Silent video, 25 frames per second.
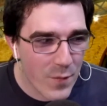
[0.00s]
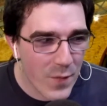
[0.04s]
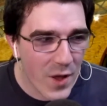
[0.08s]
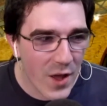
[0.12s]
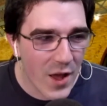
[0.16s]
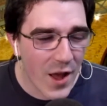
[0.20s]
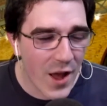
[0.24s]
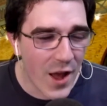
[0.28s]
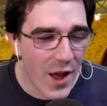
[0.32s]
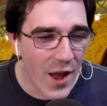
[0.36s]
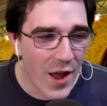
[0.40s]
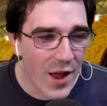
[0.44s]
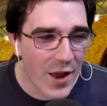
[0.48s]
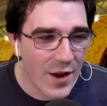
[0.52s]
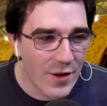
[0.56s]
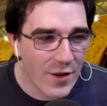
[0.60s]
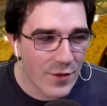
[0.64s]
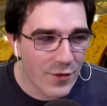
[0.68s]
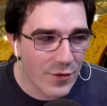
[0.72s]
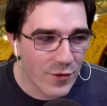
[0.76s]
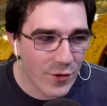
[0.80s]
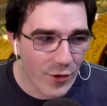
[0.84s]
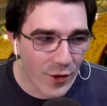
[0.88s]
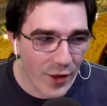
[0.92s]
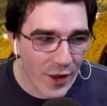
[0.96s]
and
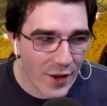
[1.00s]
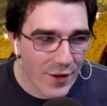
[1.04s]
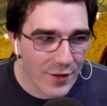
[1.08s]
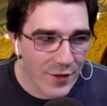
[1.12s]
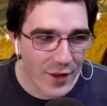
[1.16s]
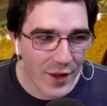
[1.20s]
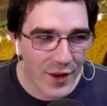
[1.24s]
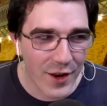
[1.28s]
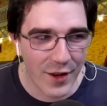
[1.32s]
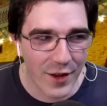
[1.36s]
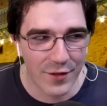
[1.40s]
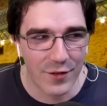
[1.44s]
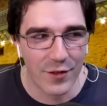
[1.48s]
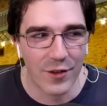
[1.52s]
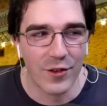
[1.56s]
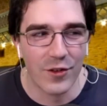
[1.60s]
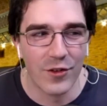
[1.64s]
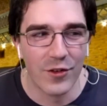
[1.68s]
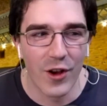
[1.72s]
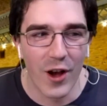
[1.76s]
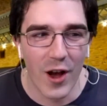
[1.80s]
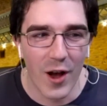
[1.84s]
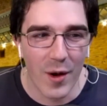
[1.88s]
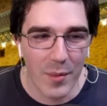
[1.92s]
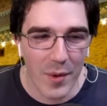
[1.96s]
still has an excellent
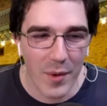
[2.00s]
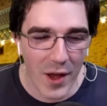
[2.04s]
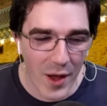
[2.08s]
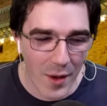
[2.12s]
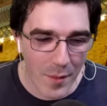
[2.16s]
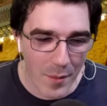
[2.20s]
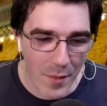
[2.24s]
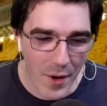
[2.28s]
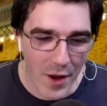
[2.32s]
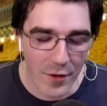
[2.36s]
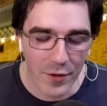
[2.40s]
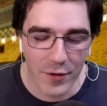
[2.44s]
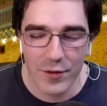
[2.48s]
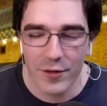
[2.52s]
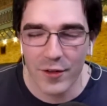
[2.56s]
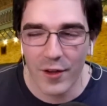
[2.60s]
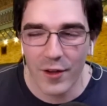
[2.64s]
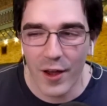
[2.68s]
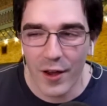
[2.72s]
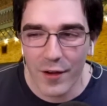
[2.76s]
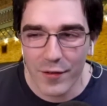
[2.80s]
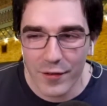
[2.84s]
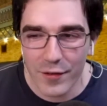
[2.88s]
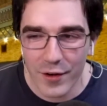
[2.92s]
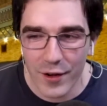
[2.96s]
job at
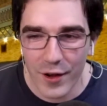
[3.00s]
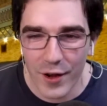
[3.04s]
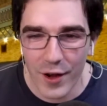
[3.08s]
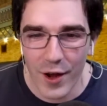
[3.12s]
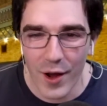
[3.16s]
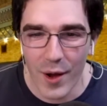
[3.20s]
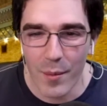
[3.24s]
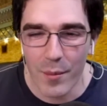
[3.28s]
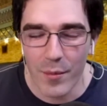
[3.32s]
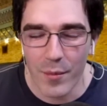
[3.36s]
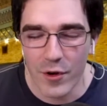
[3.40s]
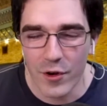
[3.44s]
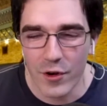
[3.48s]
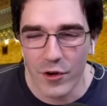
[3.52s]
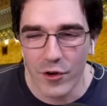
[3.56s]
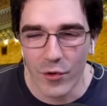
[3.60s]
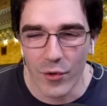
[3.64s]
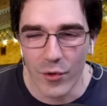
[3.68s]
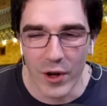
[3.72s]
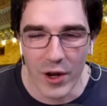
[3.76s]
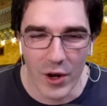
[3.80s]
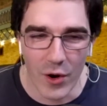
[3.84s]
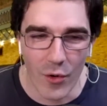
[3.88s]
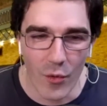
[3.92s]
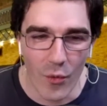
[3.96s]
Microsoft, um,
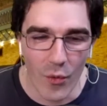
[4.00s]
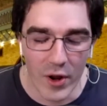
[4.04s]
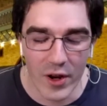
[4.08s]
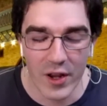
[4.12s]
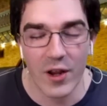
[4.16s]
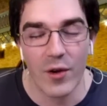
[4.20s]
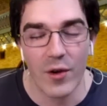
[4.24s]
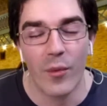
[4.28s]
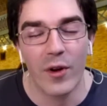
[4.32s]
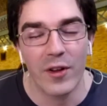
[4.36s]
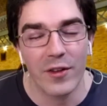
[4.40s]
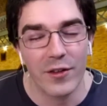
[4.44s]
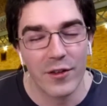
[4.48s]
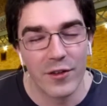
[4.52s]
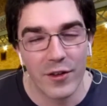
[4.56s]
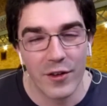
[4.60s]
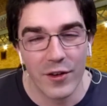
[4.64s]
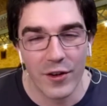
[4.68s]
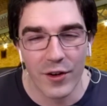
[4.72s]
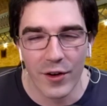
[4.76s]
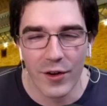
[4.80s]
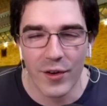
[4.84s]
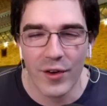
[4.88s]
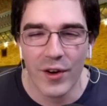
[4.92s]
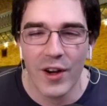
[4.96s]
doing what he wants to
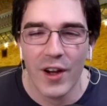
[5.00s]
do.